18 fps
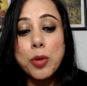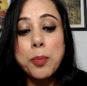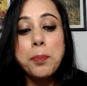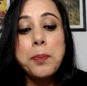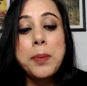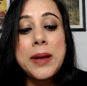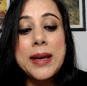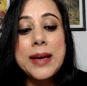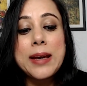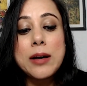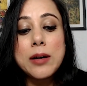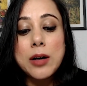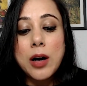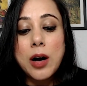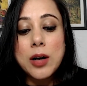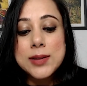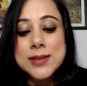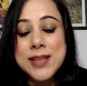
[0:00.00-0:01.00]
be
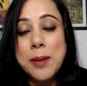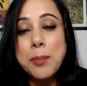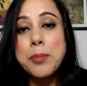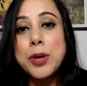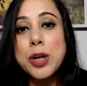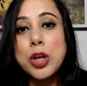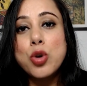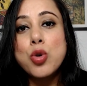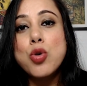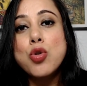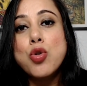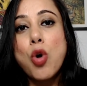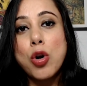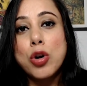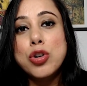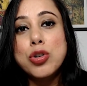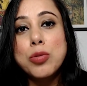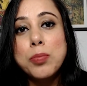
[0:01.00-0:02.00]
somebody who
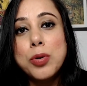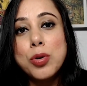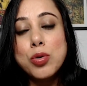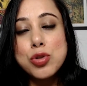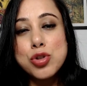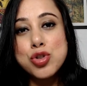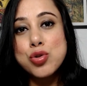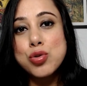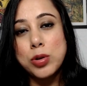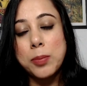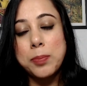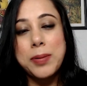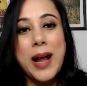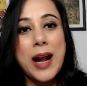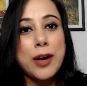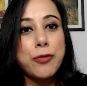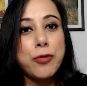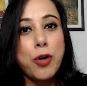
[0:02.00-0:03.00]
contributes to the
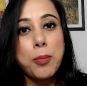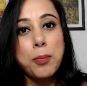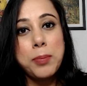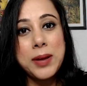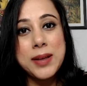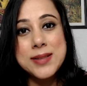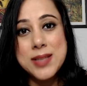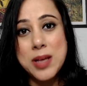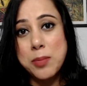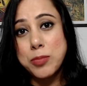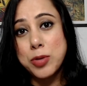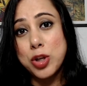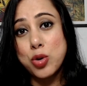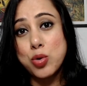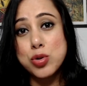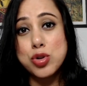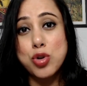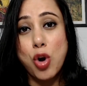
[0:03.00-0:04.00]
platform, be somebody
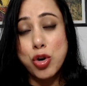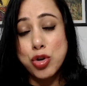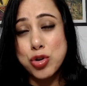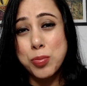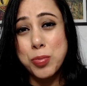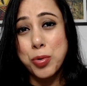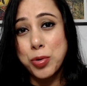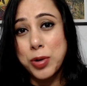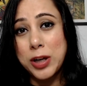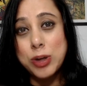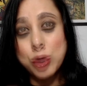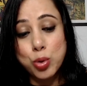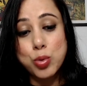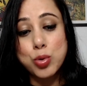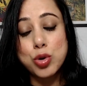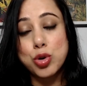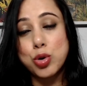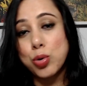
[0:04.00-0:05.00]
who's contributing
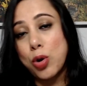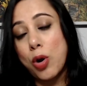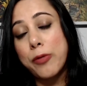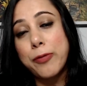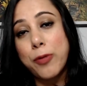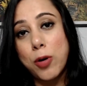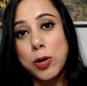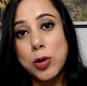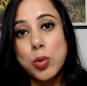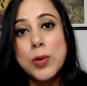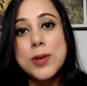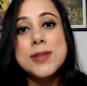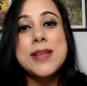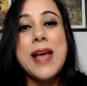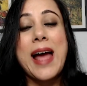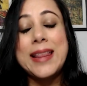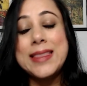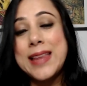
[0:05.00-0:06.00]
to your followers,
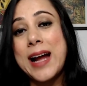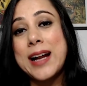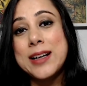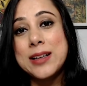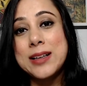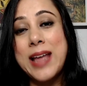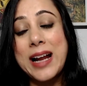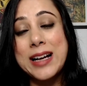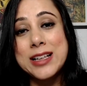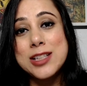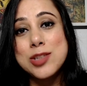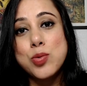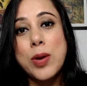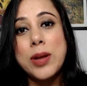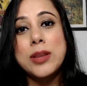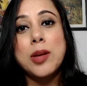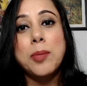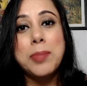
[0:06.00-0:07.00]
and that is
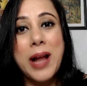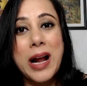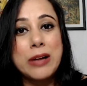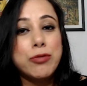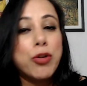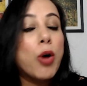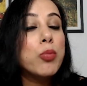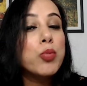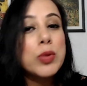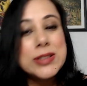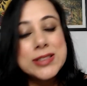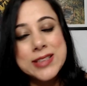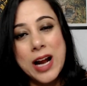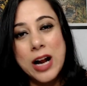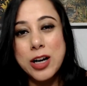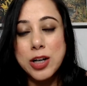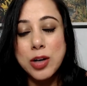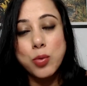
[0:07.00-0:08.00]
when the platform will
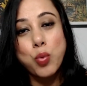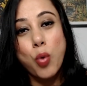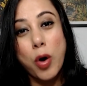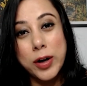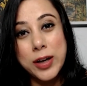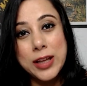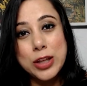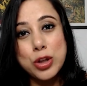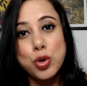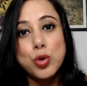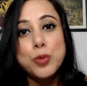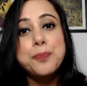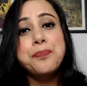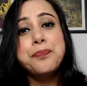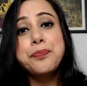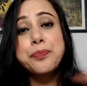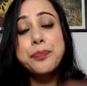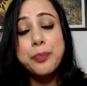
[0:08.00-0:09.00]
start rewarding you
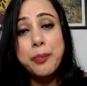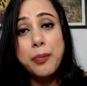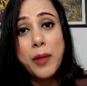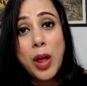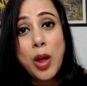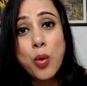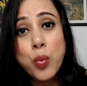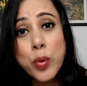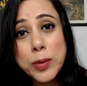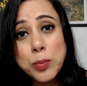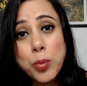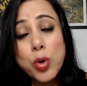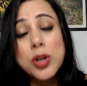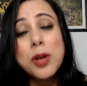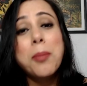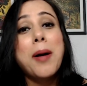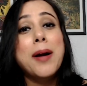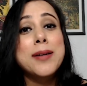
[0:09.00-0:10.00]
with
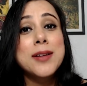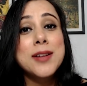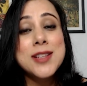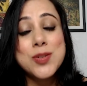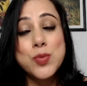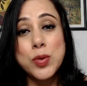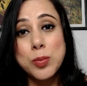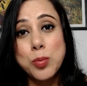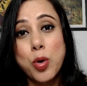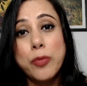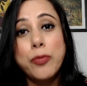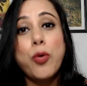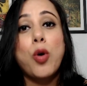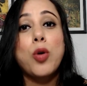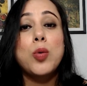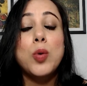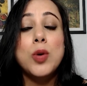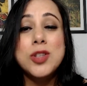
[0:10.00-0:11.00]
more abundance, with more
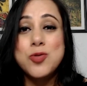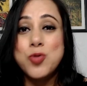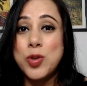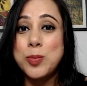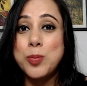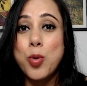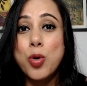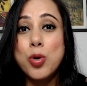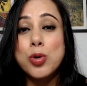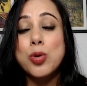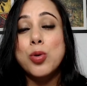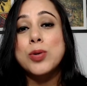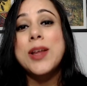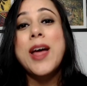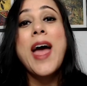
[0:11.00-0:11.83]
followers, with more growth